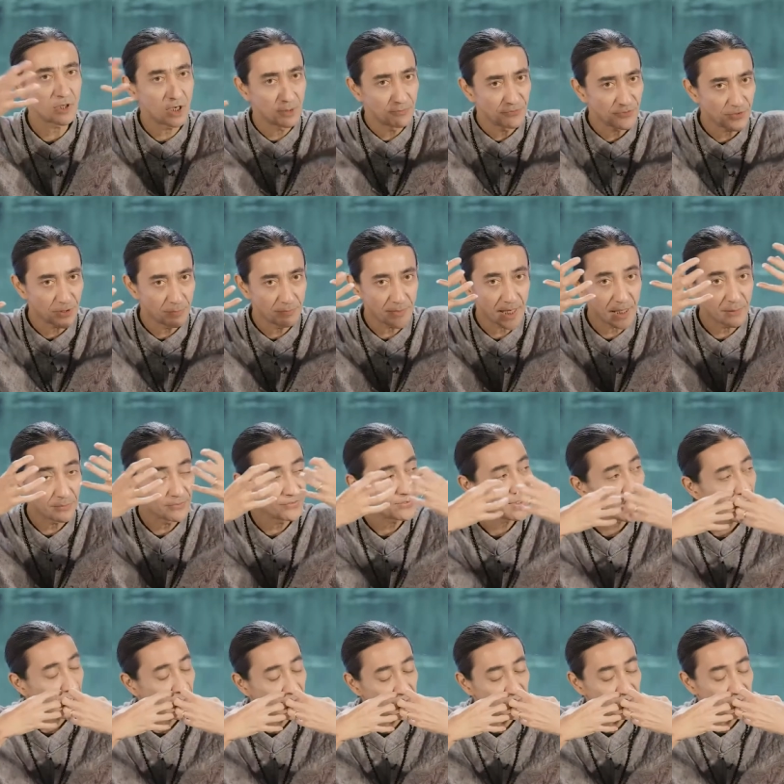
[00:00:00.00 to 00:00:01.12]
come from
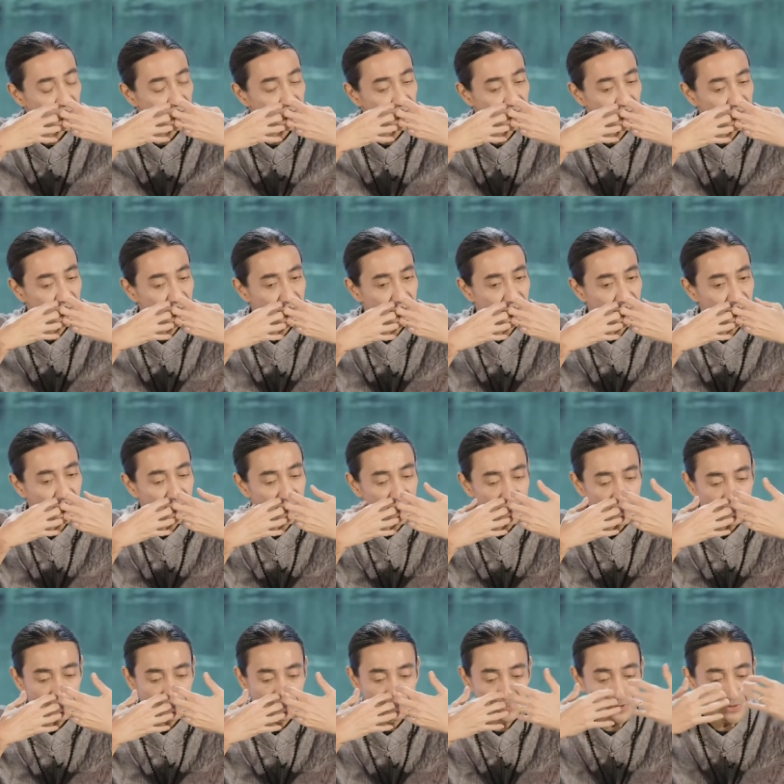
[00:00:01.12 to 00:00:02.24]
outside
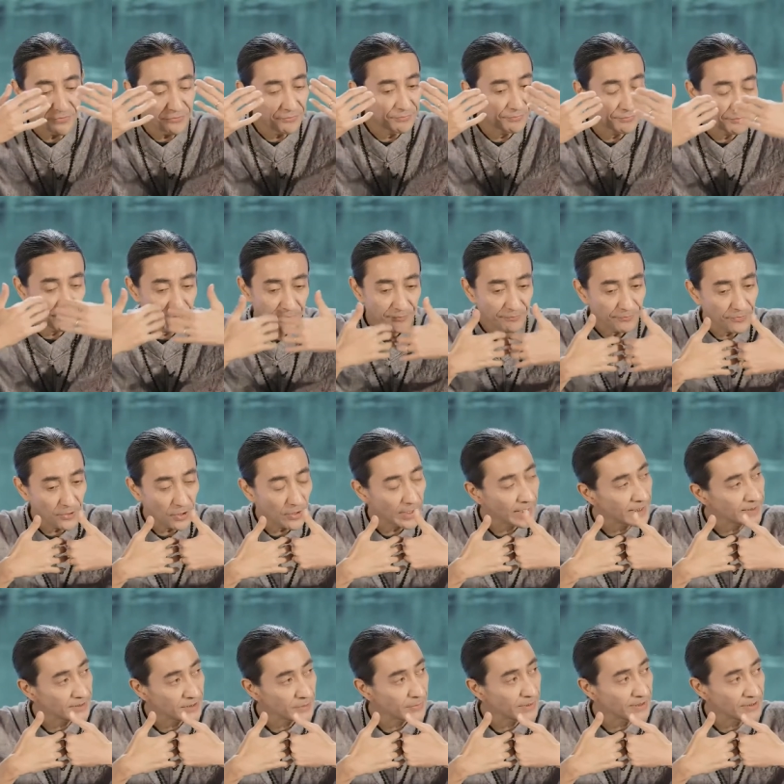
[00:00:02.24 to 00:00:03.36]
before
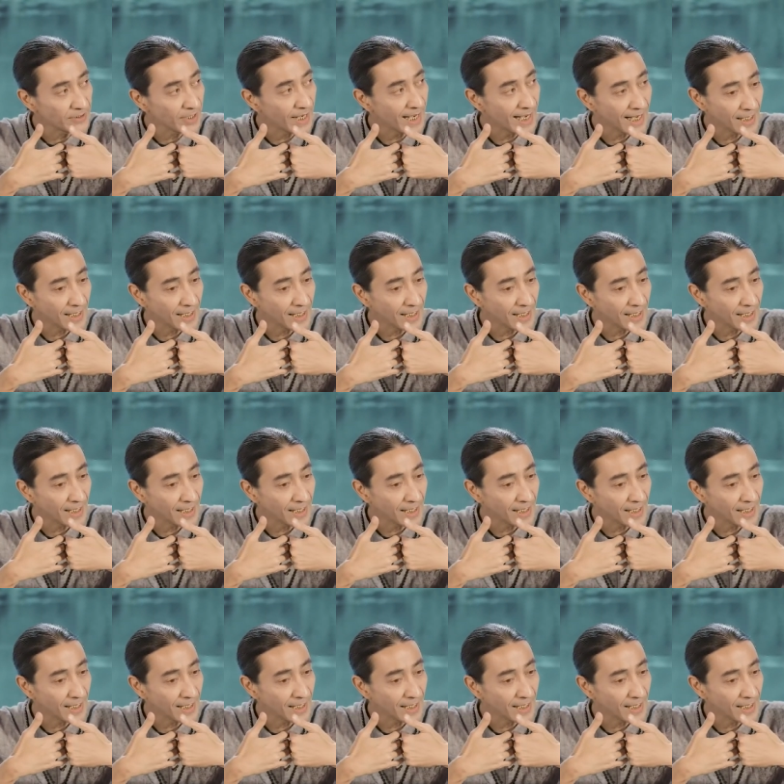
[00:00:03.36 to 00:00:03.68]
entering the